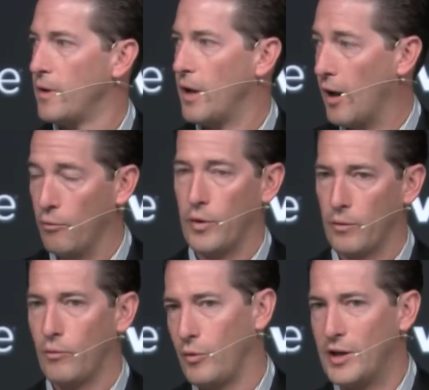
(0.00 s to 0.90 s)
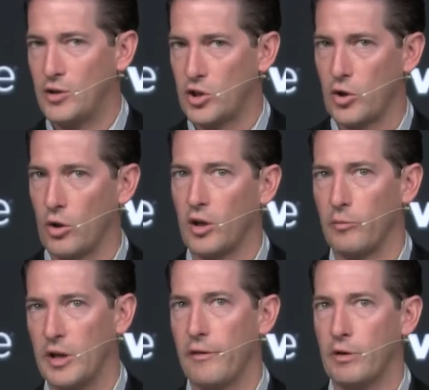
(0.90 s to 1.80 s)
Uh, we just showed a little
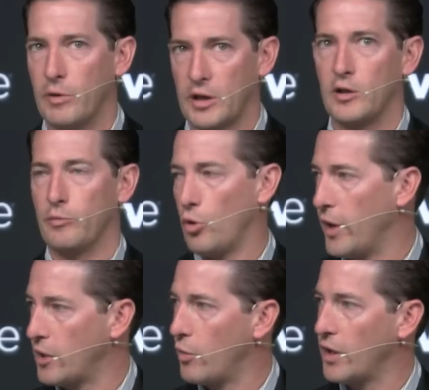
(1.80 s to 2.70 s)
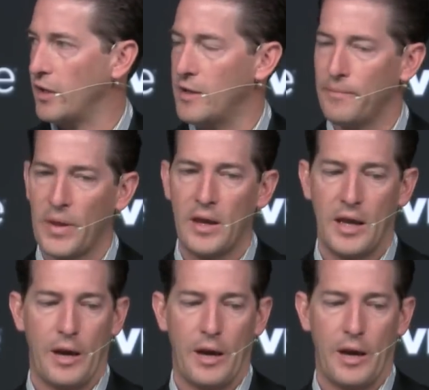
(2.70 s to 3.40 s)
bit of it, but can deploy it quickly. Mm -hmm.